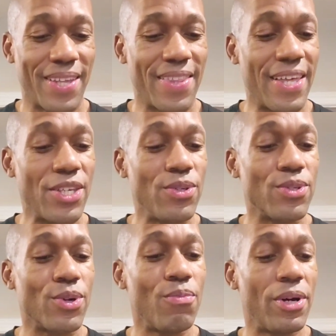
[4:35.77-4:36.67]
thank you
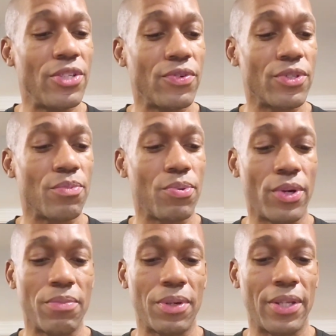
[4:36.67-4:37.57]
so much for
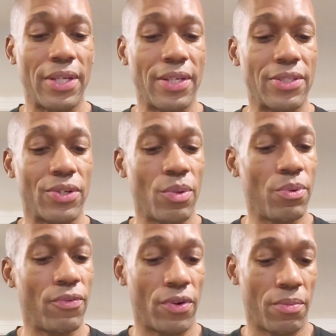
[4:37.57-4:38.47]
supporting Malika's herbal
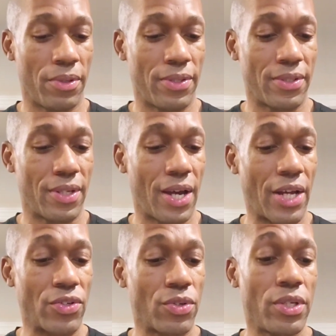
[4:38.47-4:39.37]
formulas. I
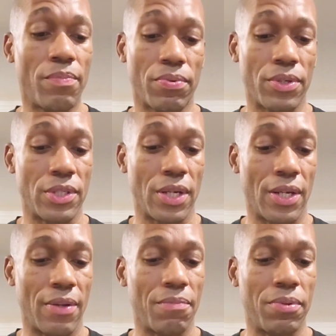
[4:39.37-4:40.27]
truly appreciate it.
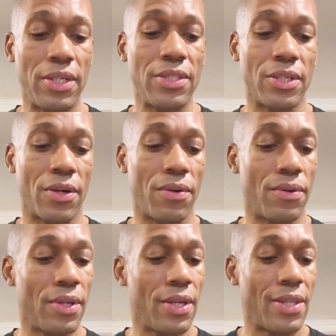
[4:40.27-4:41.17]
Please know
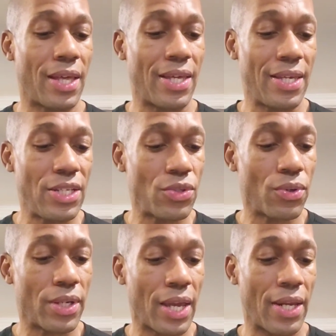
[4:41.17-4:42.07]
that each
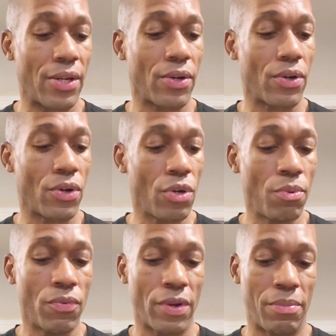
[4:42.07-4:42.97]
organic
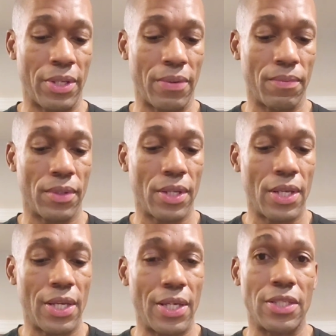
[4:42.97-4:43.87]
herbal remedy
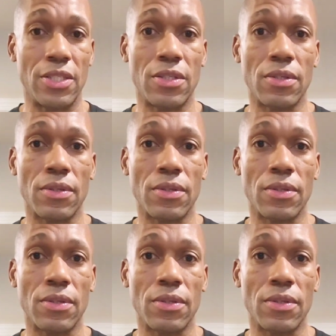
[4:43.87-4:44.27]
is